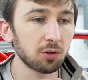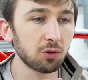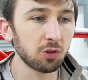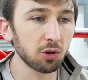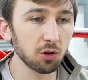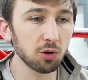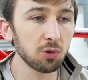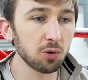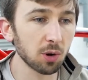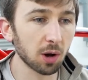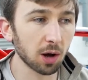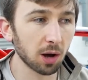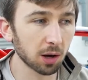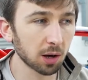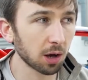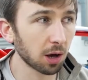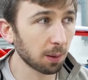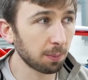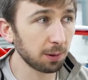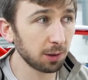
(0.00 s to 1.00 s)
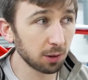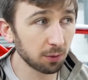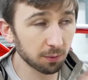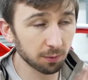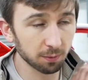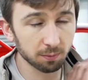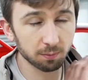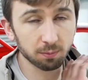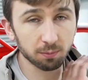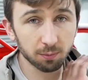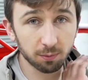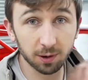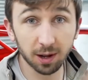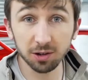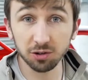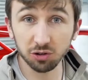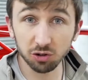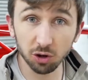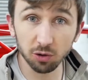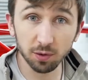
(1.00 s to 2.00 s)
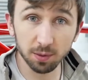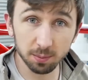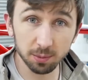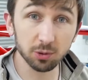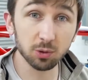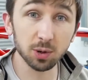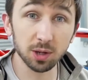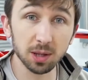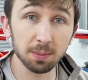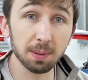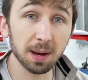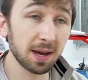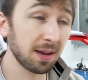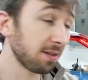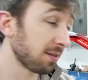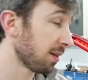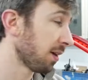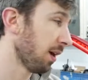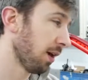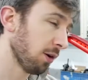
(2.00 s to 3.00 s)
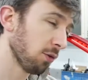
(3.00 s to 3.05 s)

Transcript: do a couple of flashes off in between the base,